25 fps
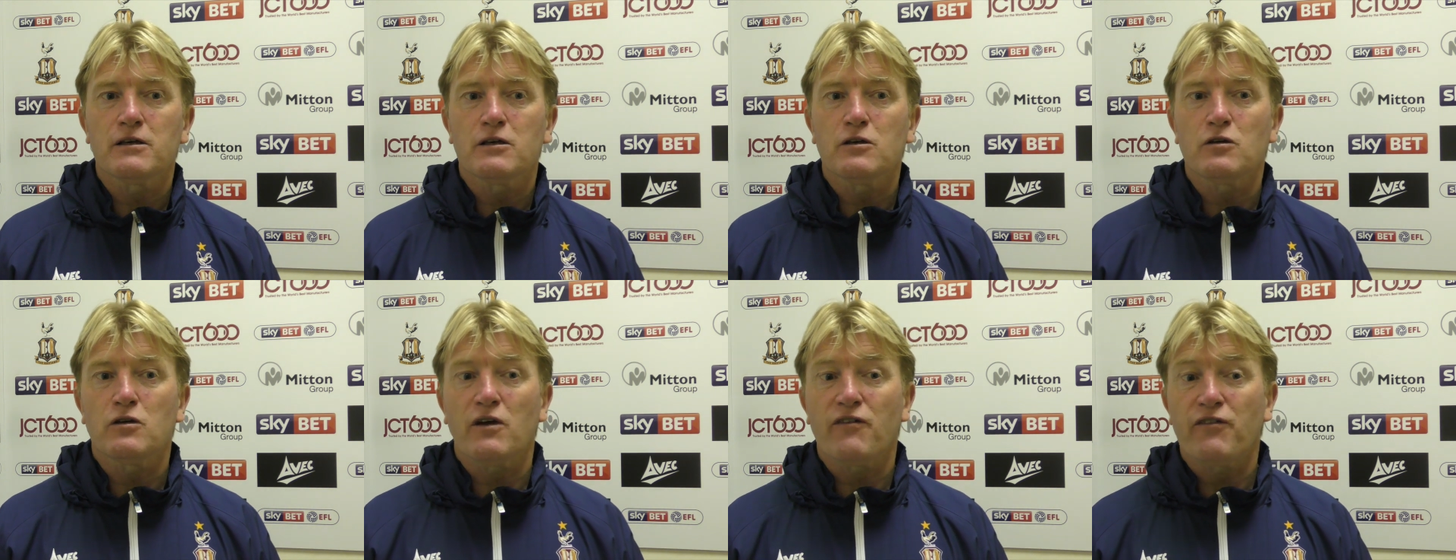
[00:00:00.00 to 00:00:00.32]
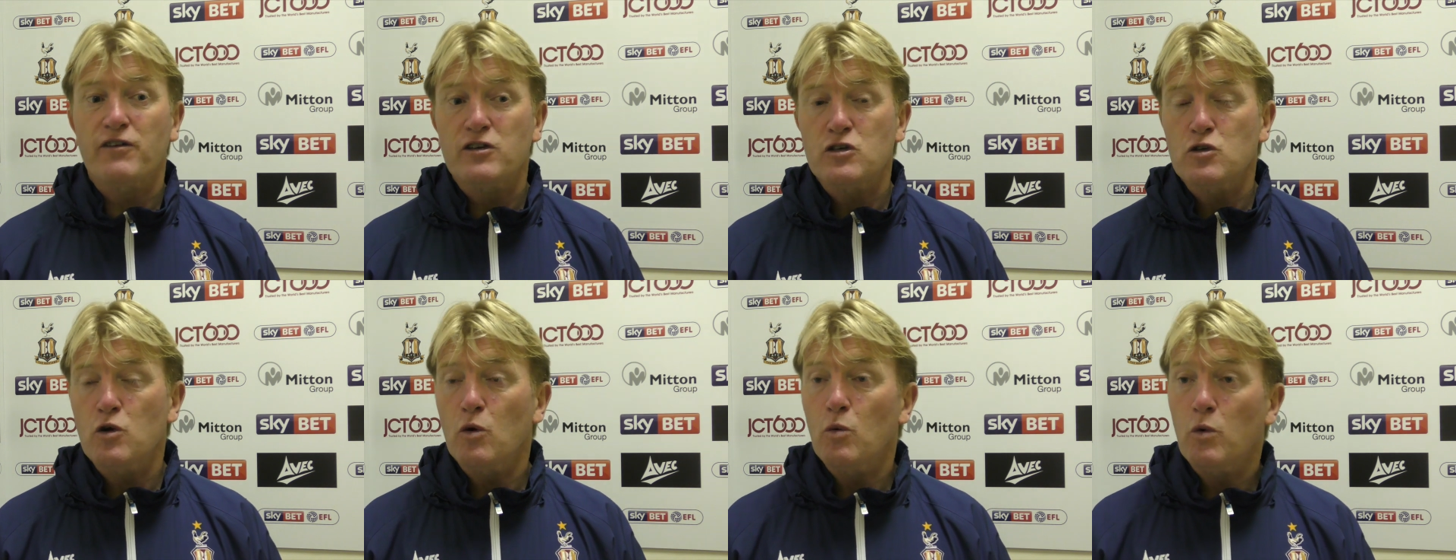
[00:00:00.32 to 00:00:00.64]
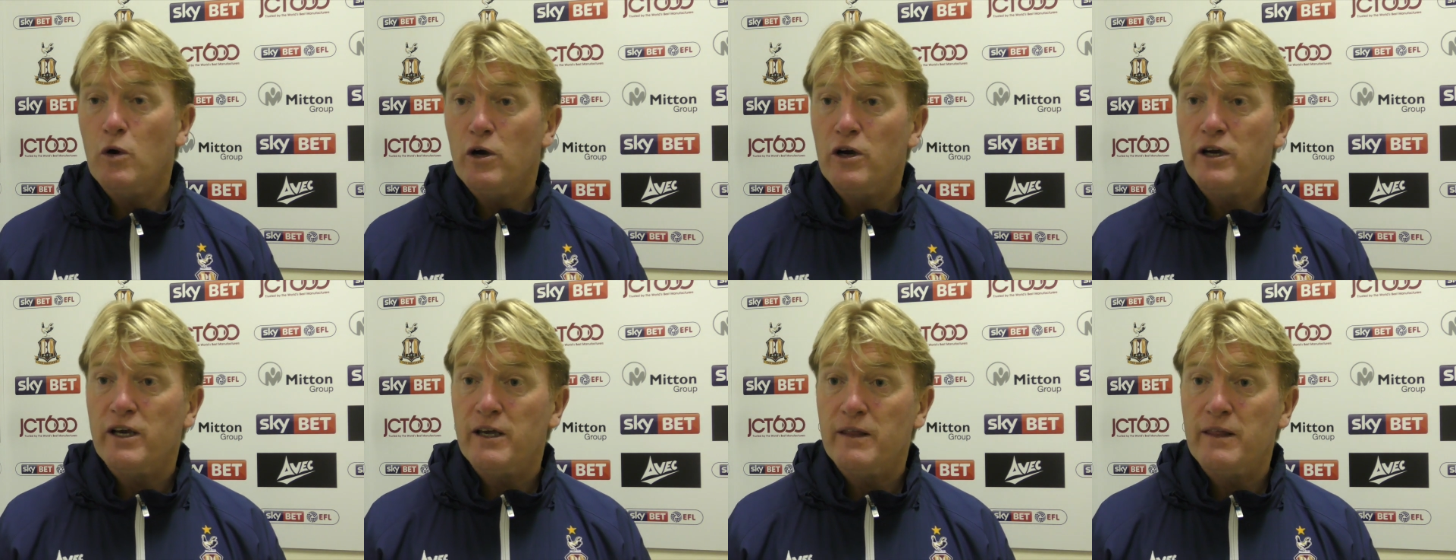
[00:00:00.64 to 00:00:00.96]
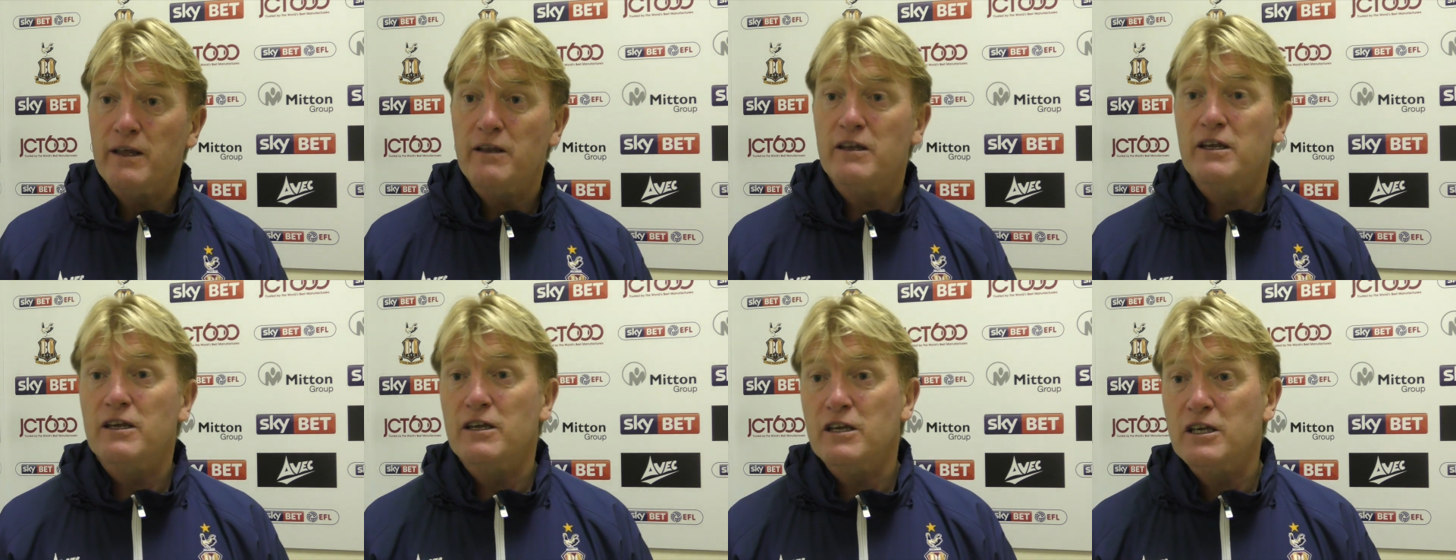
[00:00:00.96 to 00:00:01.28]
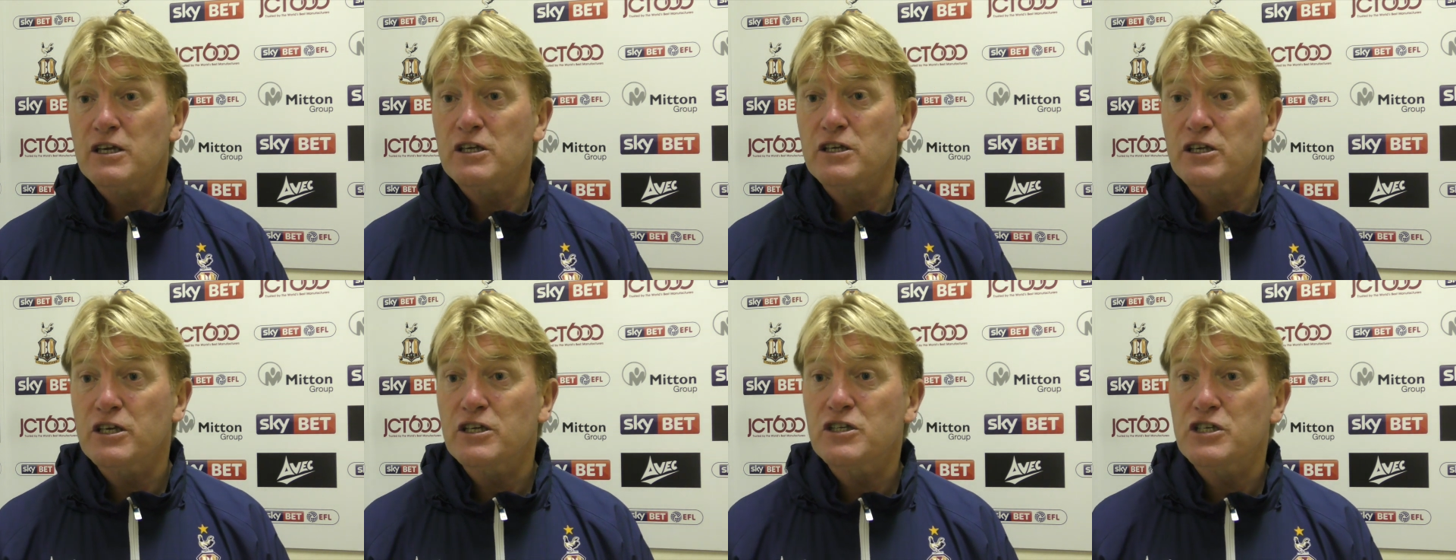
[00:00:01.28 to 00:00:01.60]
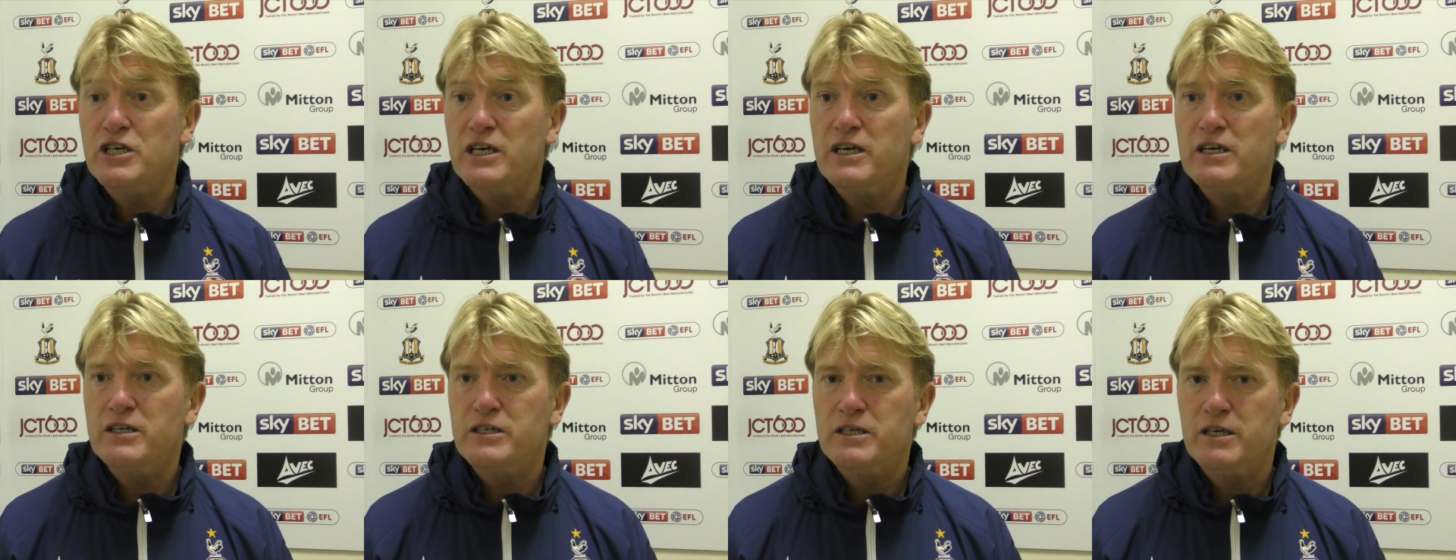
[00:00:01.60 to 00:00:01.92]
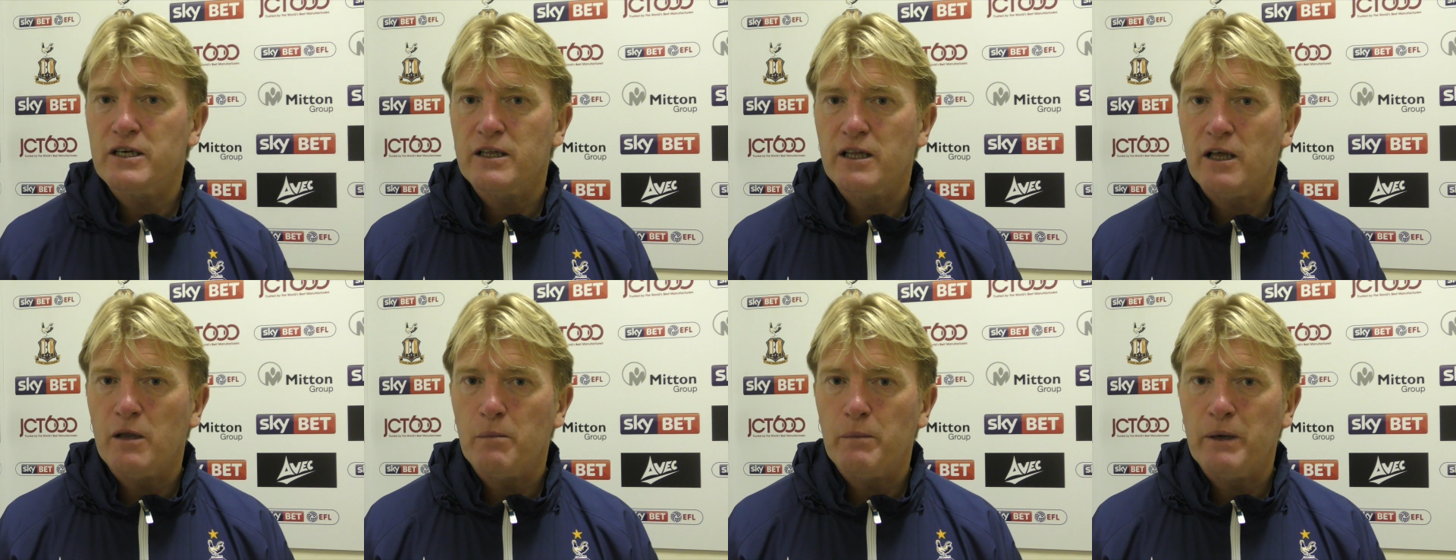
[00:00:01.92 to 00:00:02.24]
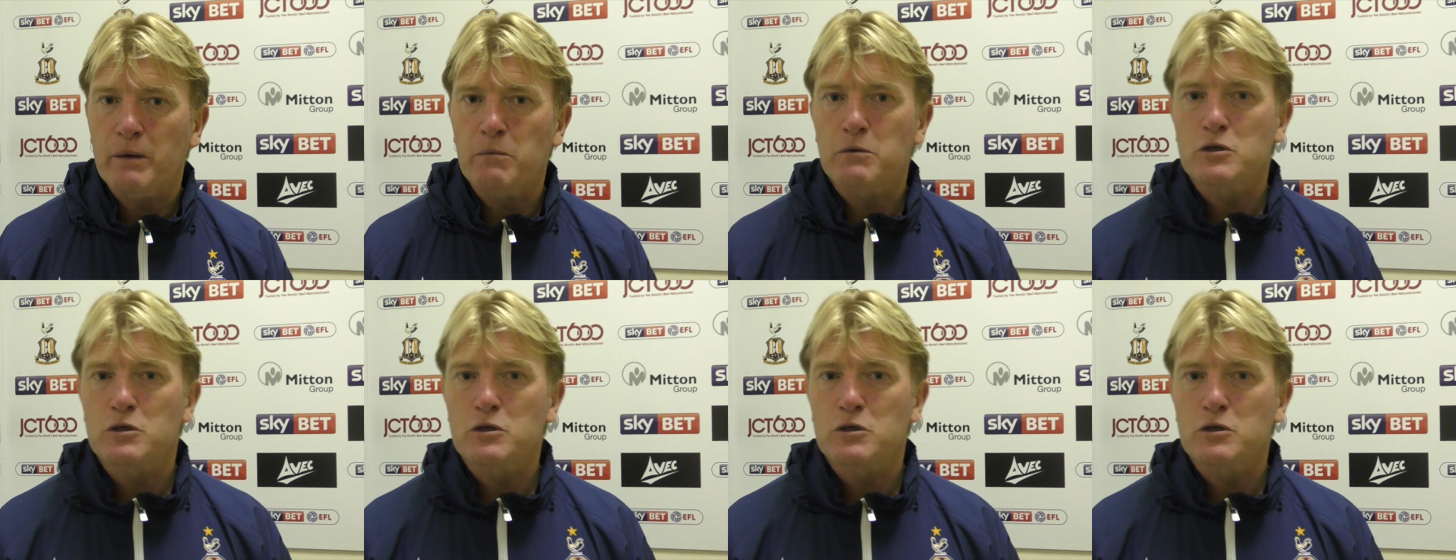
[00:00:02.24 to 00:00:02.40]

you know, if it's not working, then you change it a little bit.